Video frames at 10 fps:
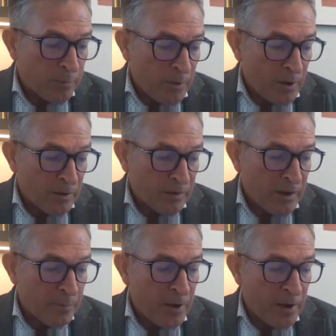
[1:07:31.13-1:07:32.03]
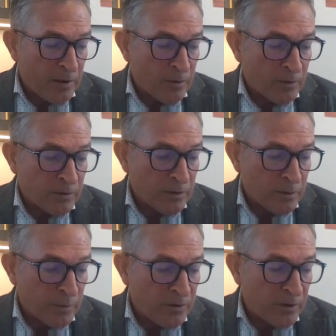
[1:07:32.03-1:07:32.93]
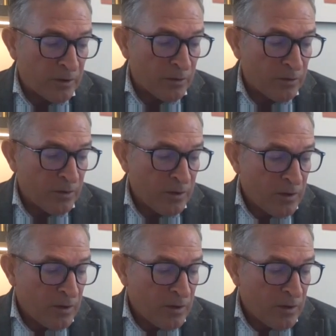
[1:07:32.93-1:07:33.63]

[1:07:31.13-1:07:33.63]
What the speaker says: kind of campaign on materials.